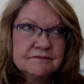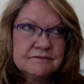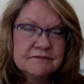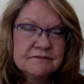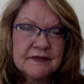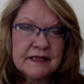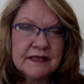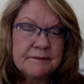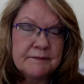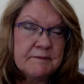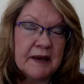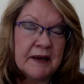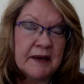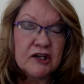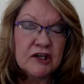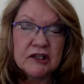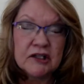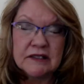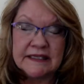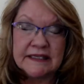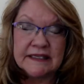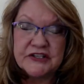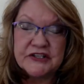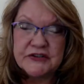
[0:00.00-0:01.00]

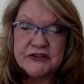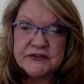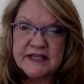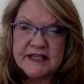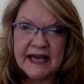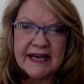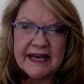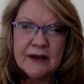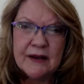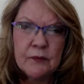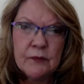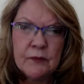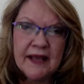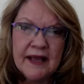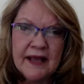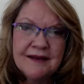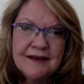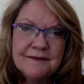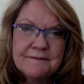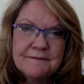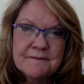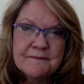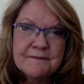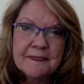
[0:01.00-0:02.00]
medical issues anyway,
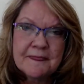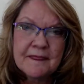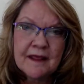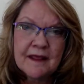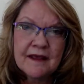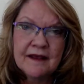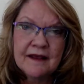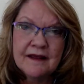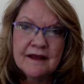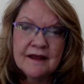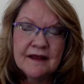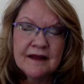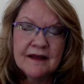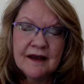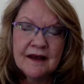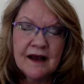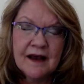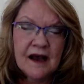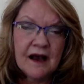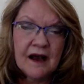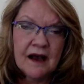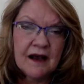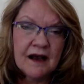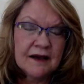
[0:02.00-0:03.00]

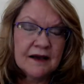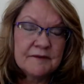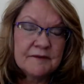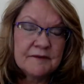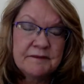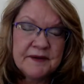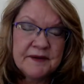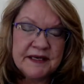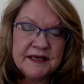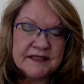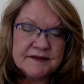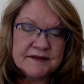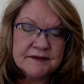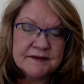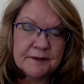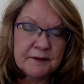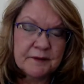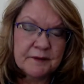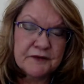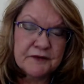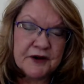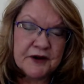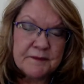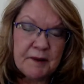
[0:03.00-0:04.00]
because I'm a
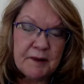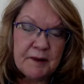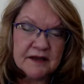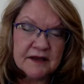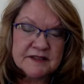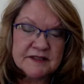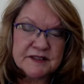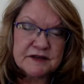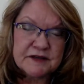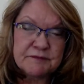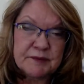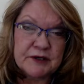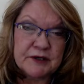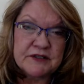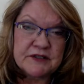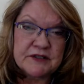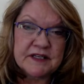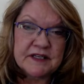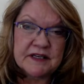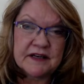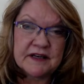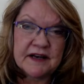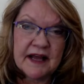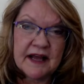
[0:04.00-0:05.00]
very positive
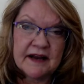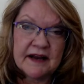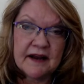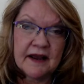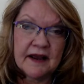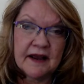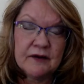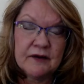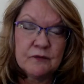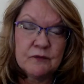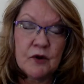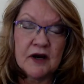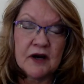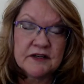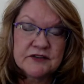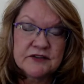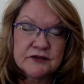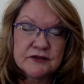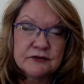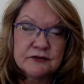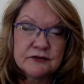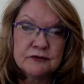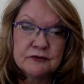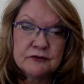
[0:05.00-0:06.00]
person and I want
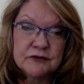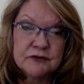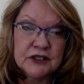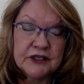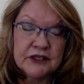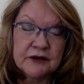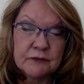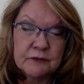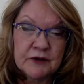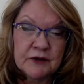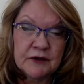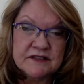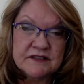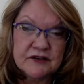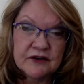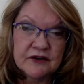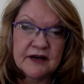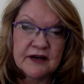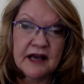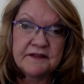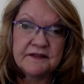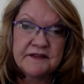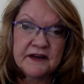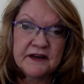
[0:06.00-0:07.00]
to look at what's good
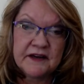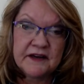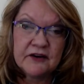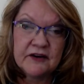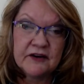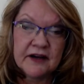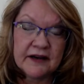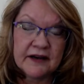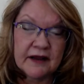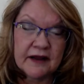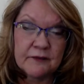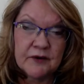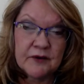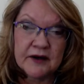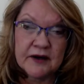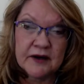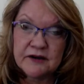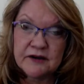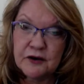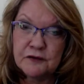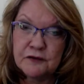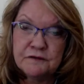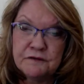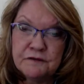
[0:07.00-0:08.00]
out there and I want to
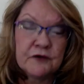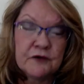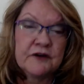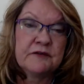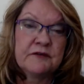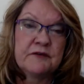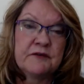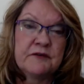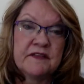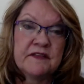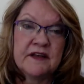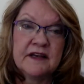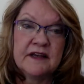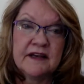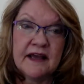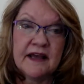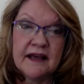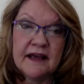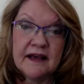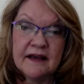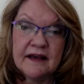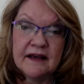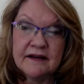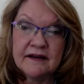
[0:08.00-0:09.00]
go forth with it.
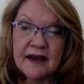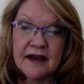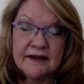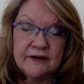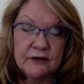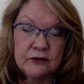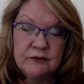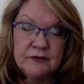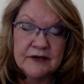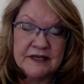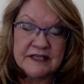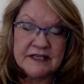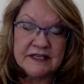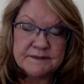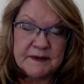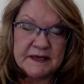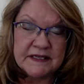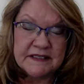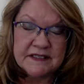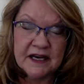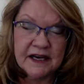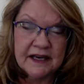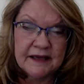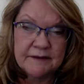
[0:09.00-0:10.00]
And I don't want to
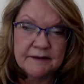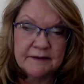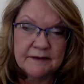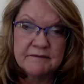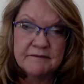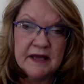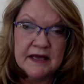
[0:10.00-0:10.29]
spend time,